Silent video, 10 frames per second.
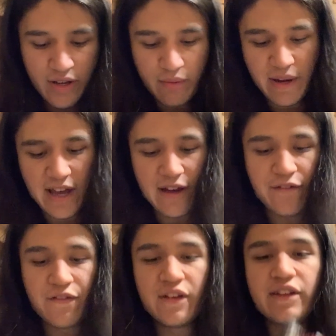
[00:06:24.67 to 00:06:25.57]
We
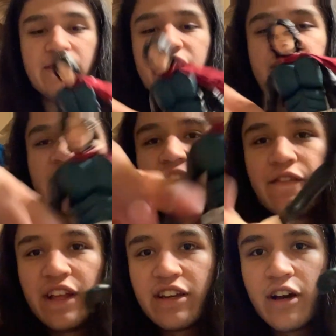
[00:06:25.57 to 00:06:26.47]
have these kind of
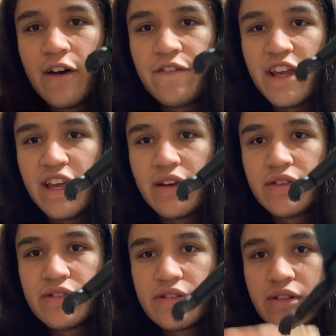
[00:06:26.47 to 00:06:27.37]
like cuffed
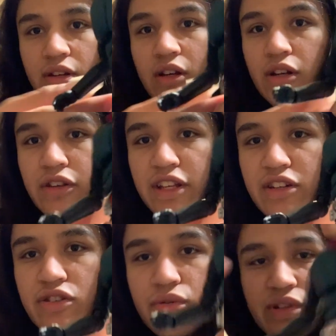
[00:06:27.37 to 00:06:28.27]
hands, nothing
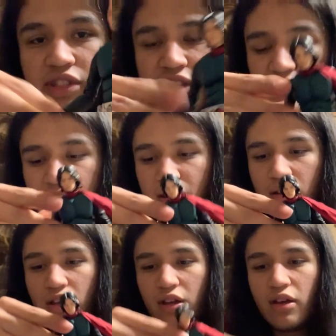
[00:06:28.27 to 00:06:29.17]
too insane.
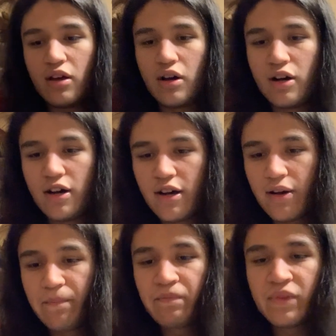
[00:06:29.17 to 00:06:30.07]

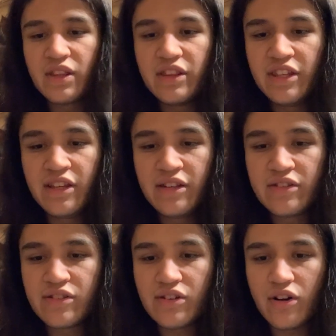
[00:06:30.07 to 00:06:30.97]

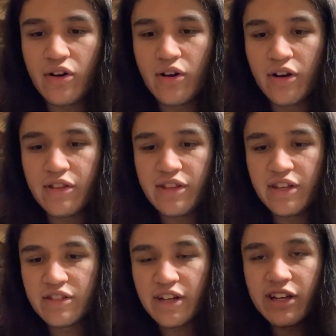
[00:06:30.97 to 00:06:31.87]
These are
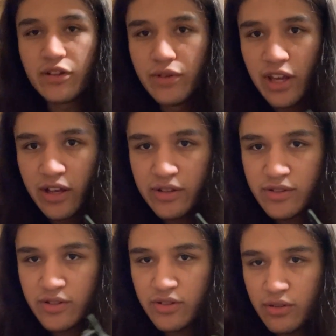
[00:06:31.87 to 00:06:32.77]
the Cyclone
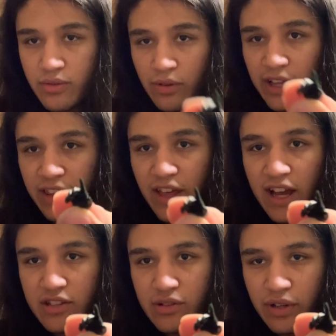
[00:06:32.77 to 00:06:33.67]
hands like
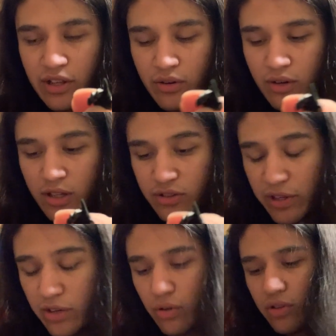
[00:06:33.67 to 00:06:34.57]
that. So he
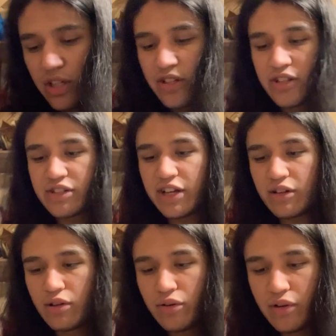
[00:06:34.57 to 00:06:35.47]
can hold on to the
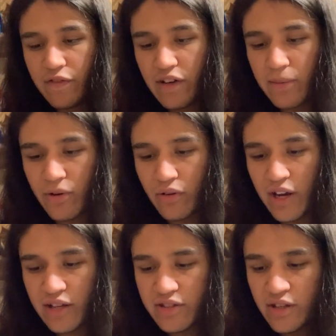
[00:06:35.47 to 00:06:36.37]
Cyclone if I'm
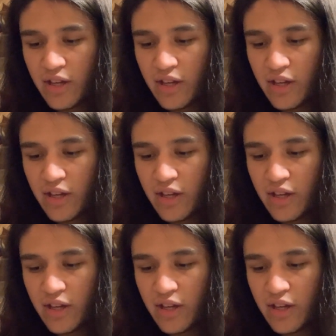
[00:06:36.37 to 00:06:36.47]
correct.